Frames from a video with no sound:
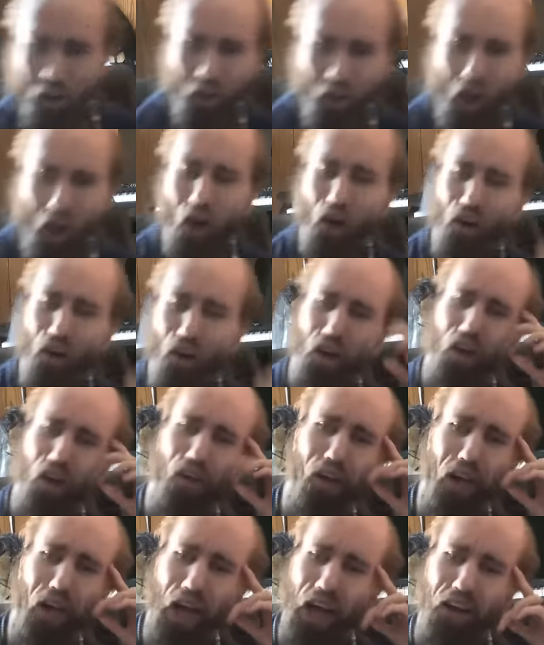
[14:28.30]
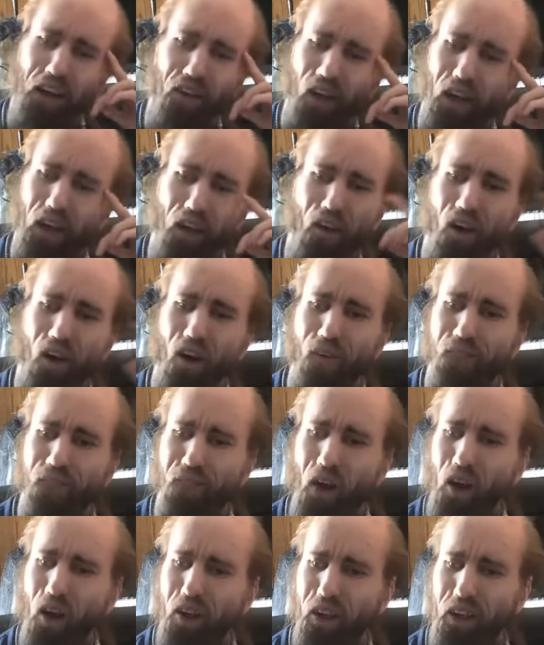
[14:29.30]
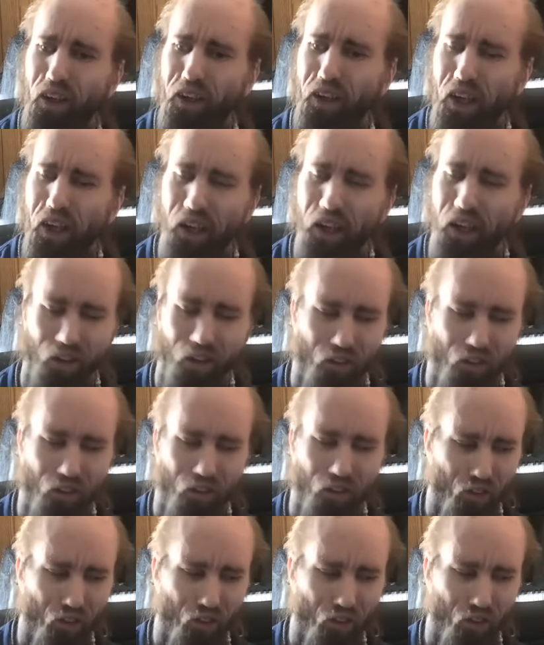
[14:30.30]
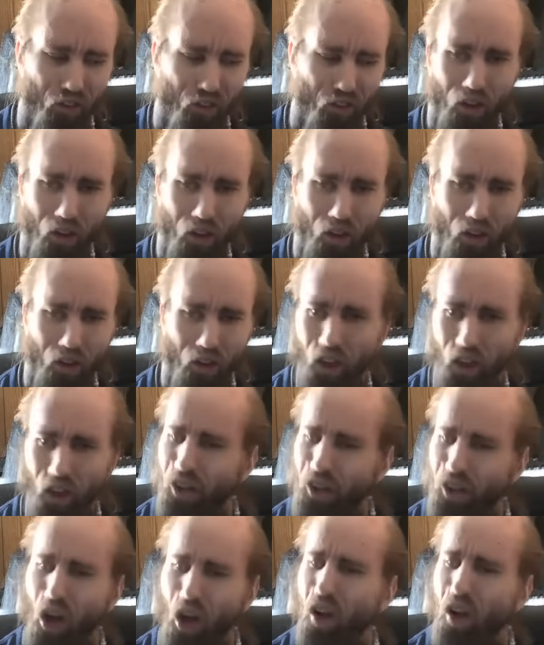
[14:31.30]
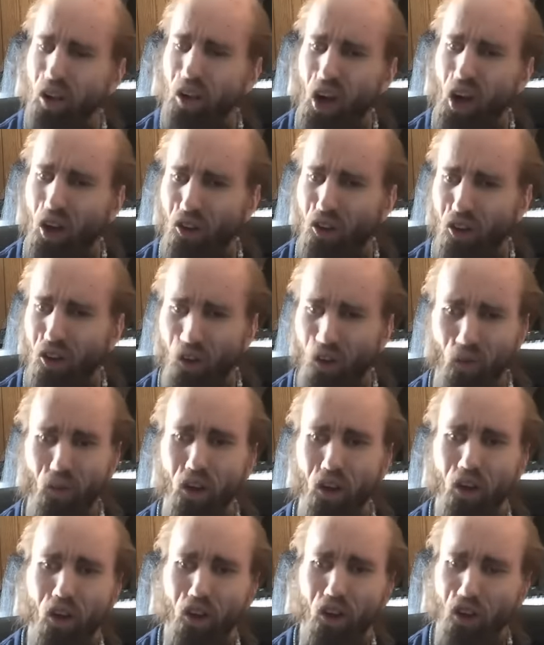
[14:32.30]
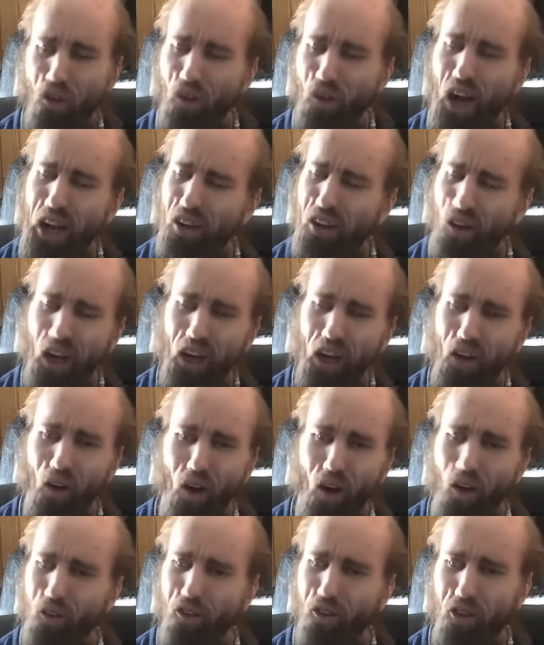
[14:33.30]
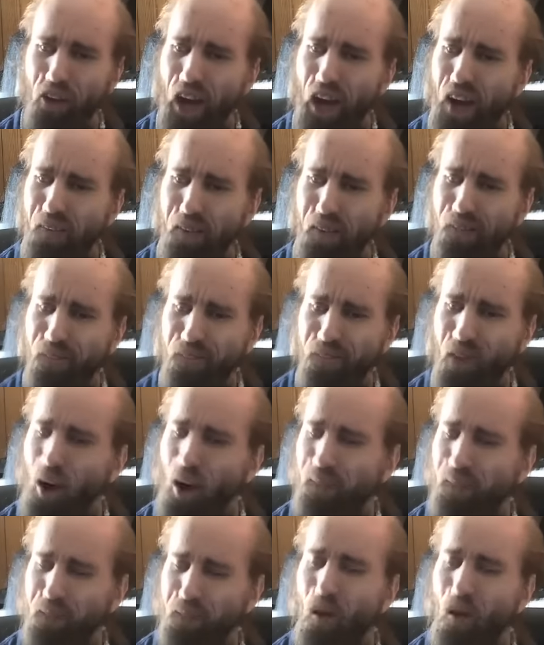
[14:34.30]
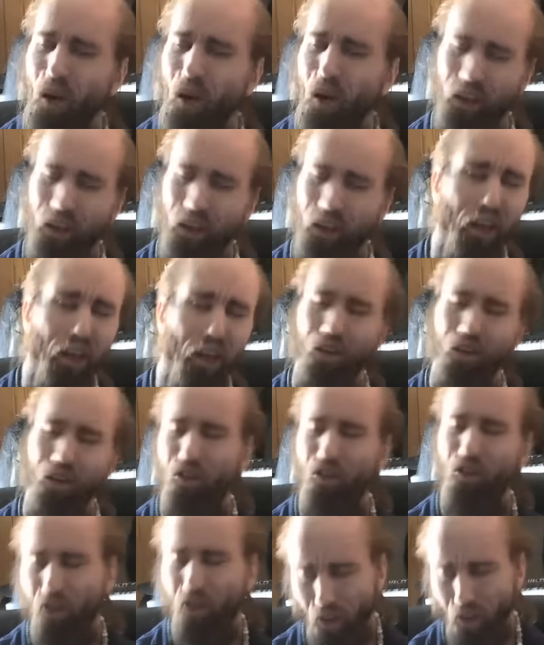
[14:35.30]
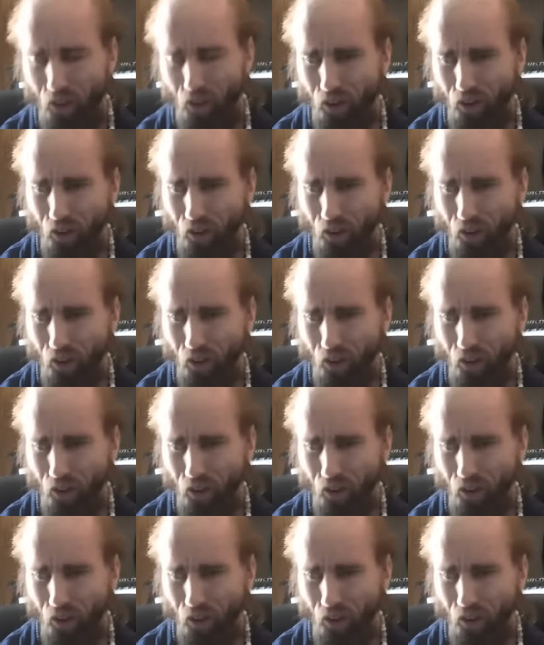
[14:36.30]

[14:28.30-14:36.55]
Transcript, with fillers: Y'all literally act like little fucking kids. That's all y'all do. You act like little snotty fuckboy kids.